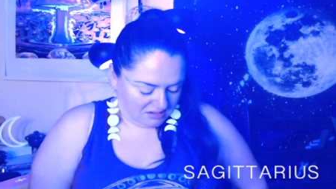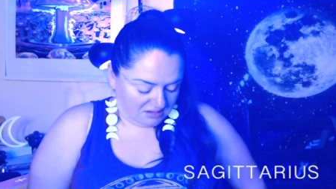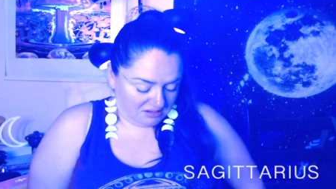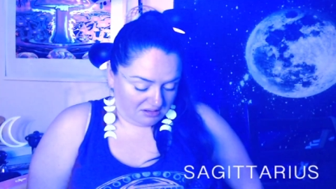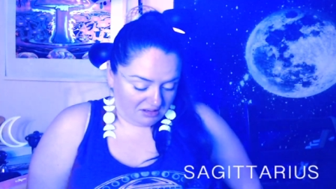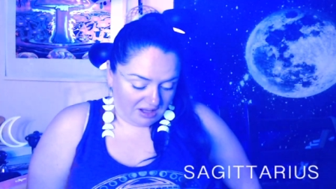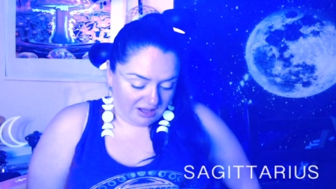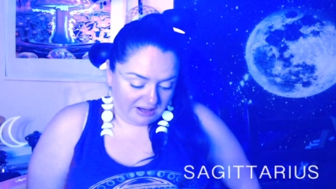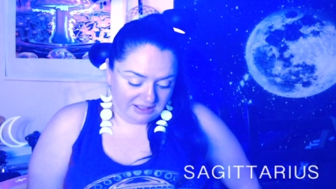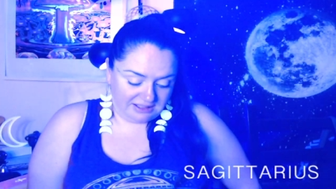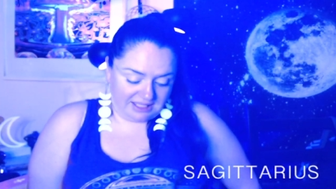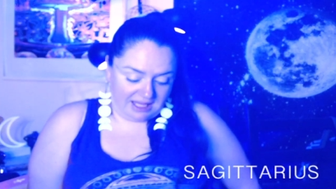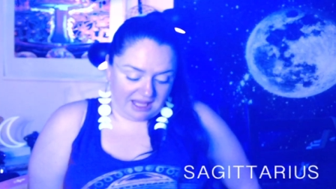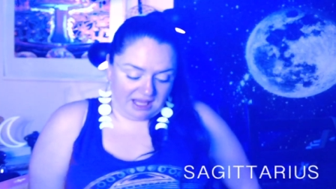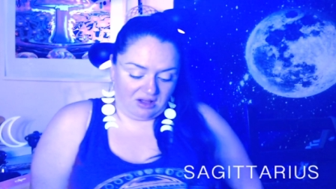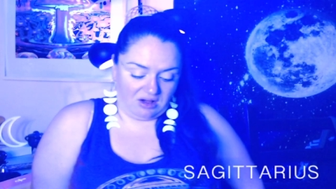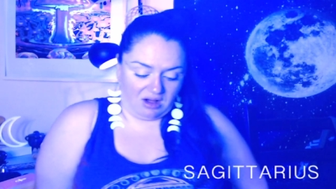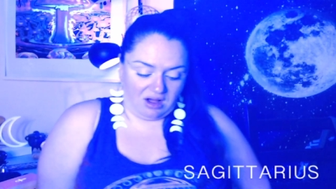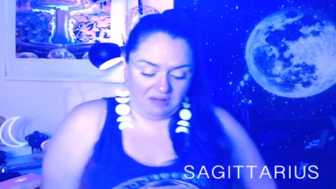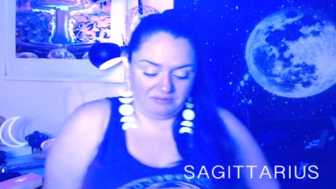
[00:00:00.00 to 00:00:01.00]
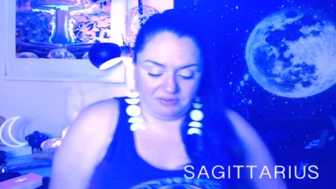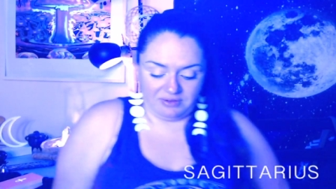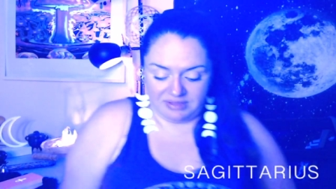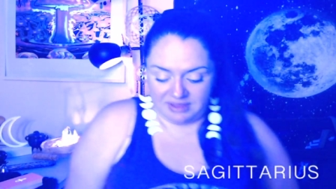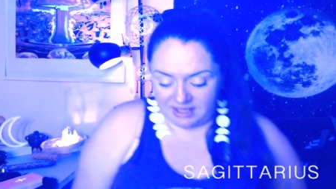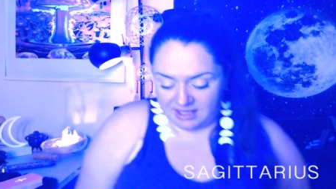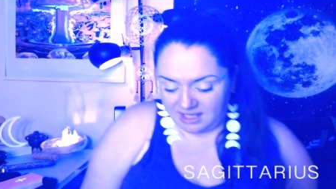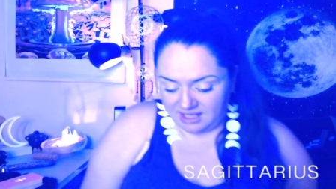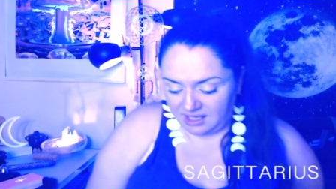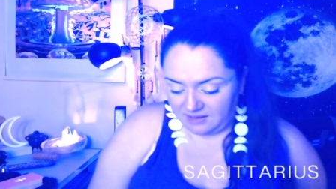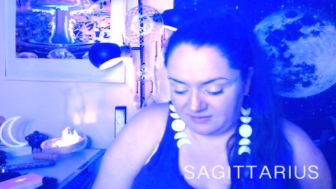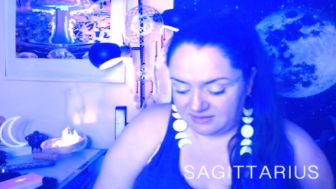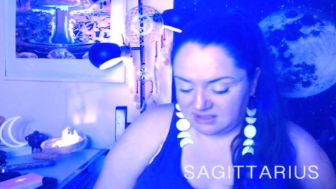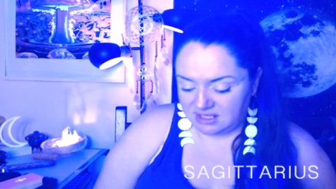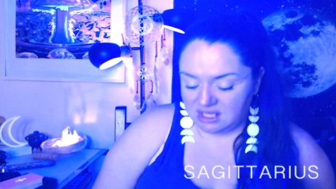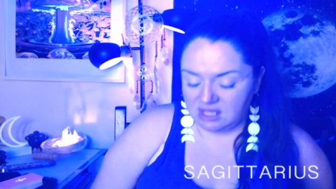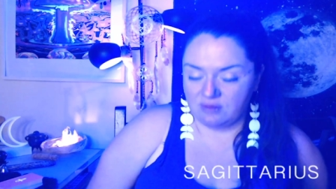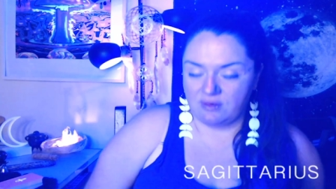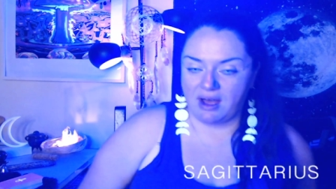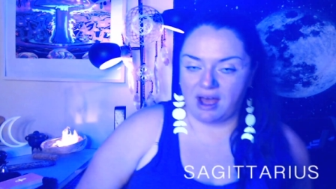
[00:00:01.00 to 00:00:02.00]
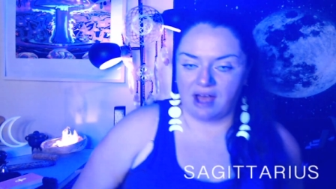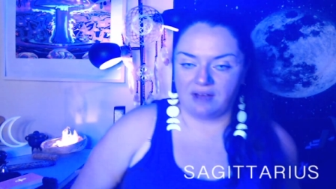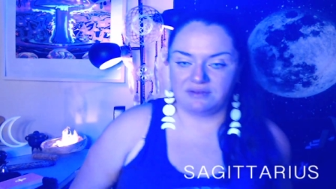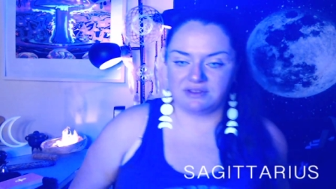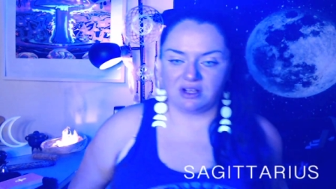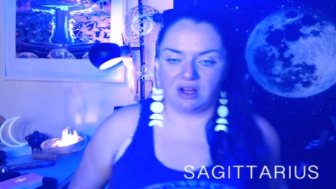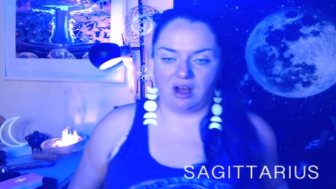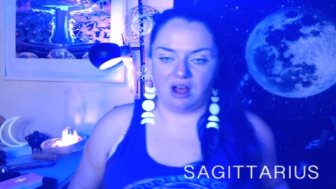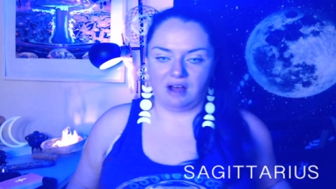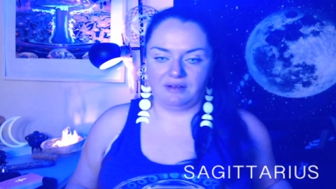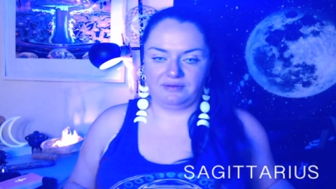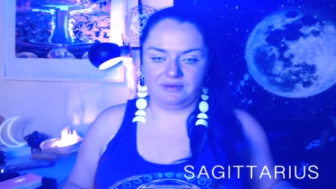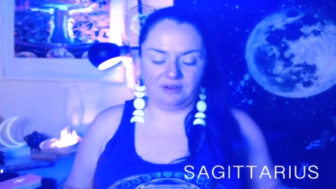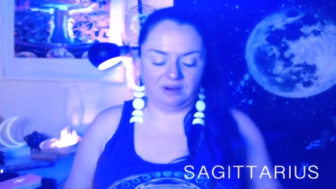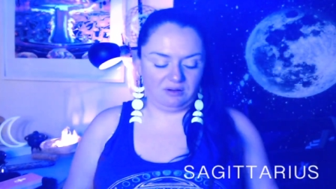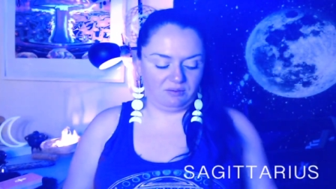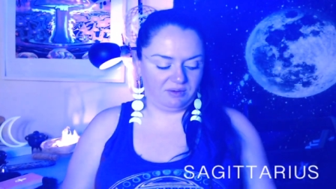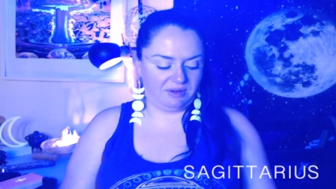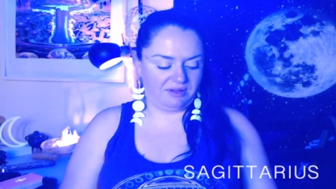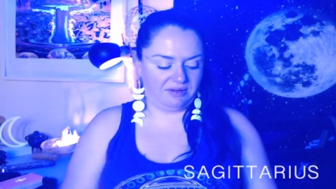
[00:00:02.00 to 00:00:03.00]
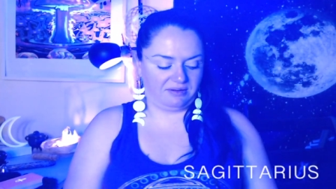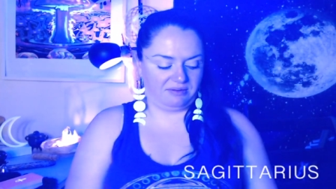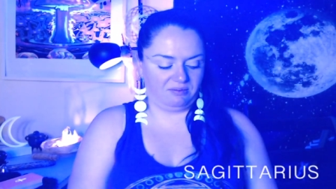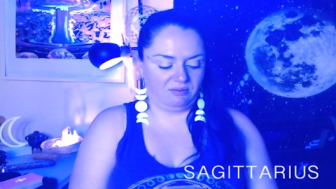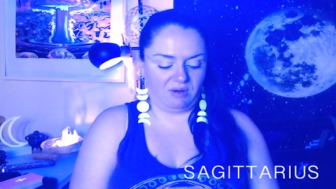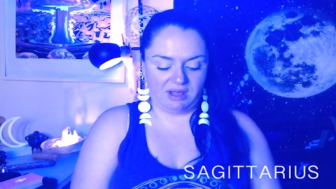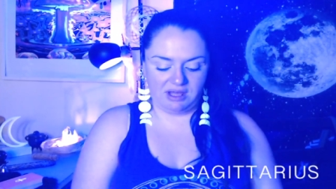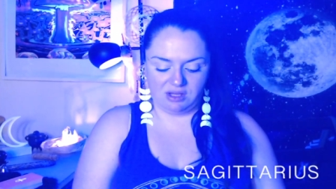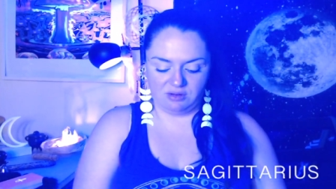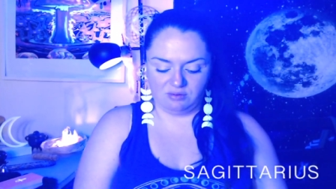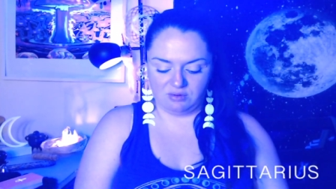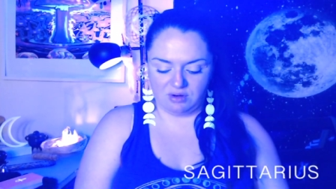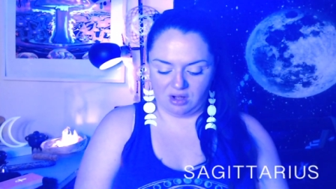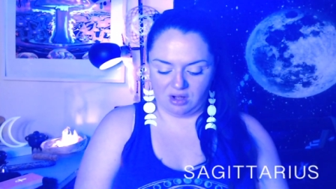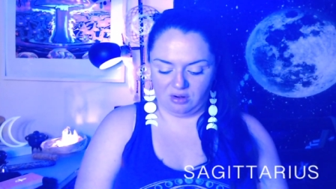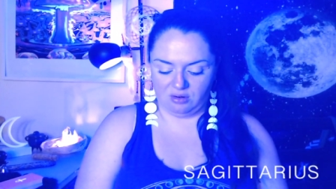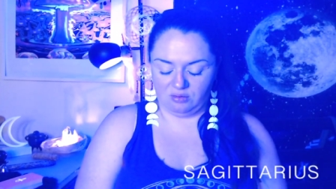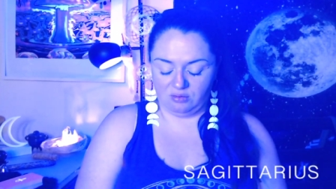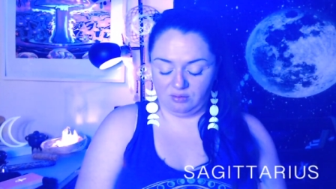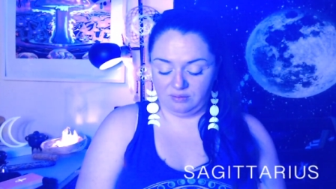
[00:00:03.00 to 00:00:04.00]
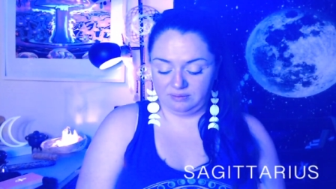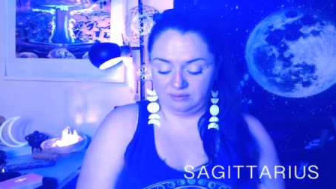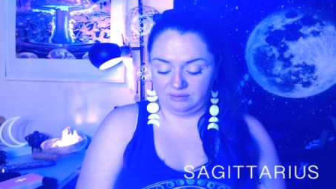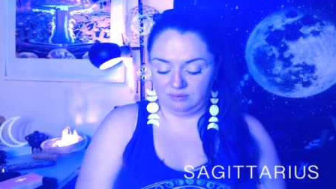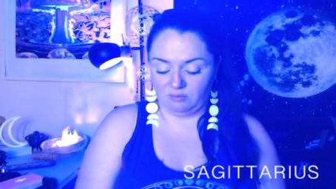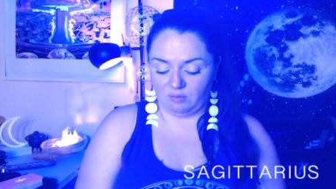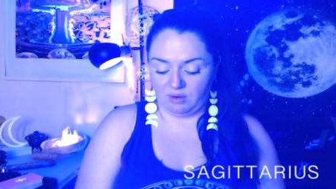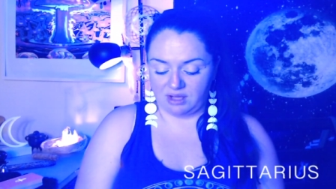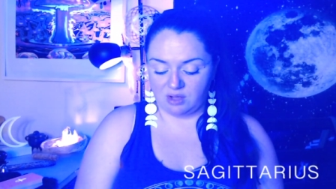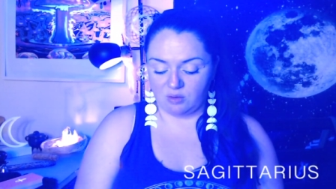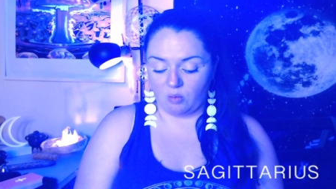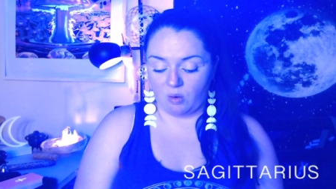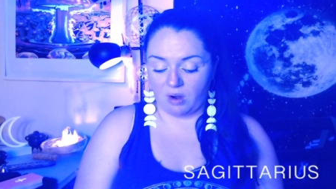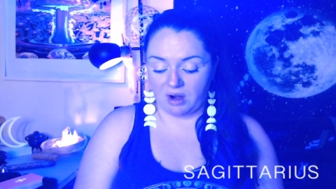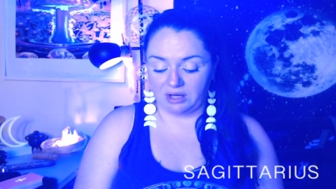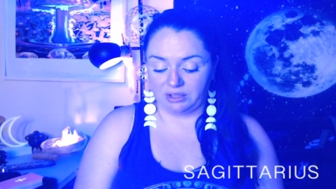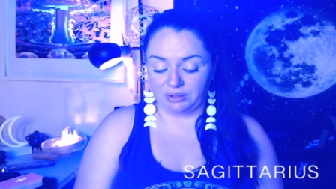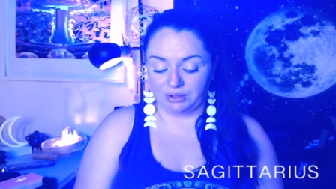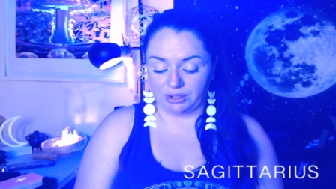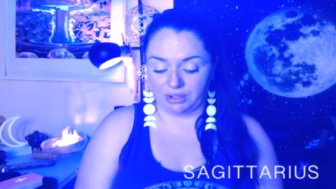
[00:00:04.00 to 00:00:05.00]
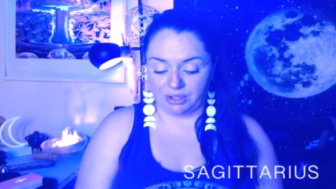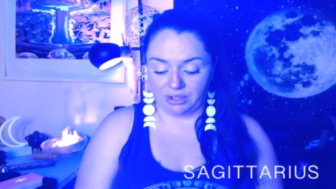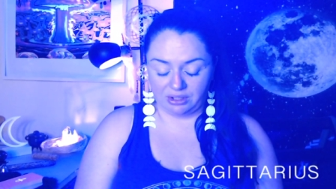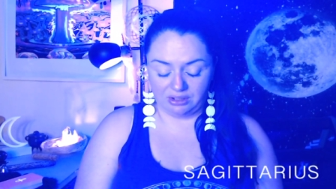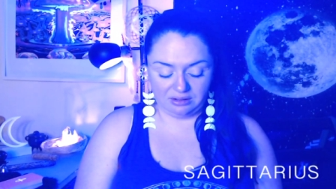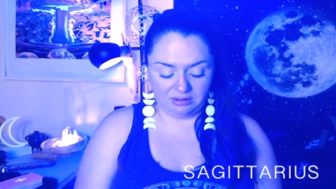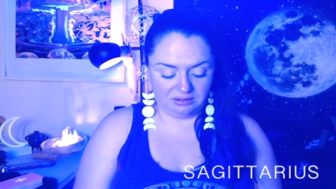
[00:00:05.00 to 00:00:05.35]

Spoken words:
with the gifts that you have to offer, with what you know, what you want to learn.